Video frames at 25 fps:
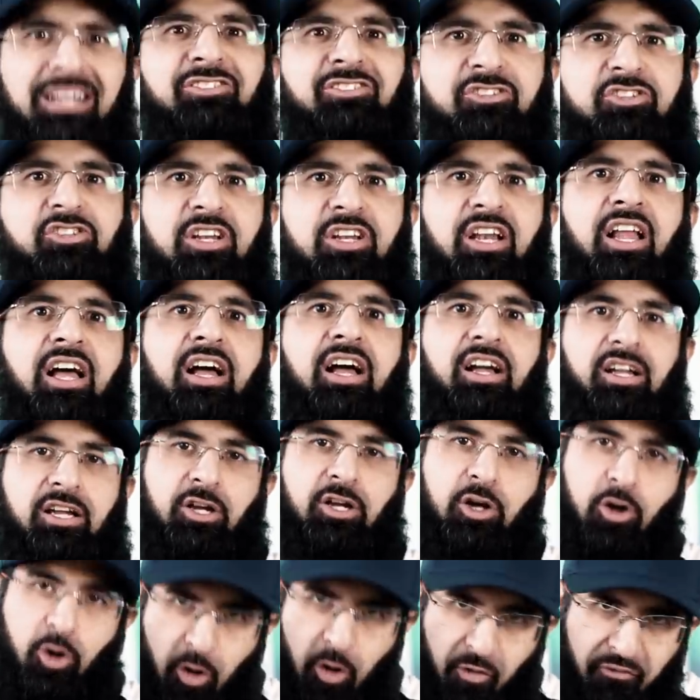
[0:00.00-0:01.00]
wrestler
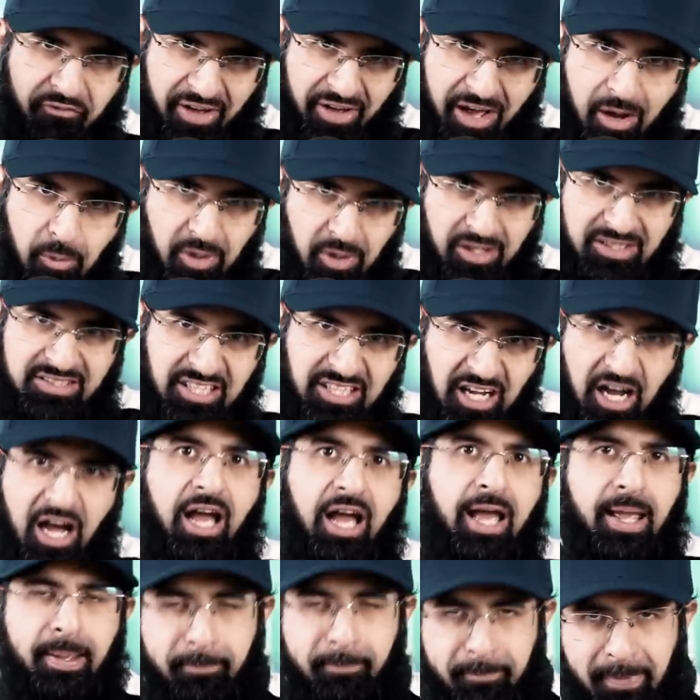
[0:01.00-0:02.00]
of our
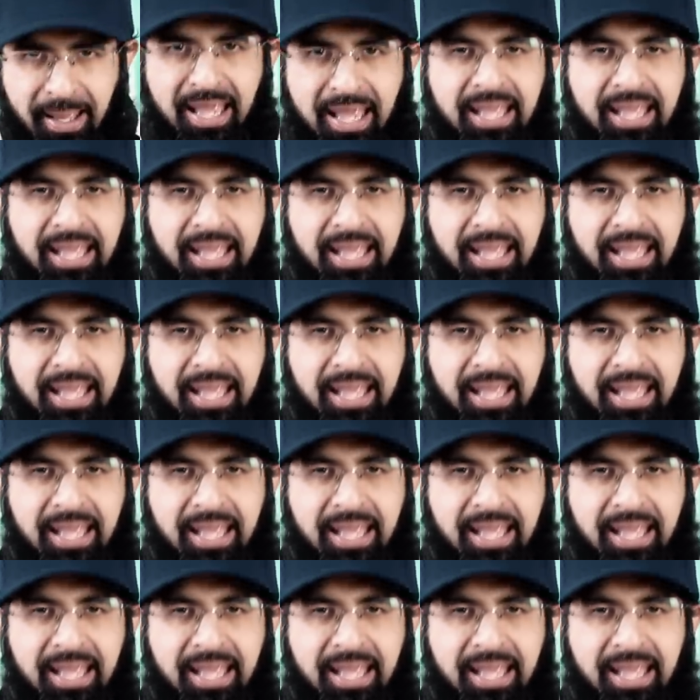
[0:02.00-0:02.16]
time,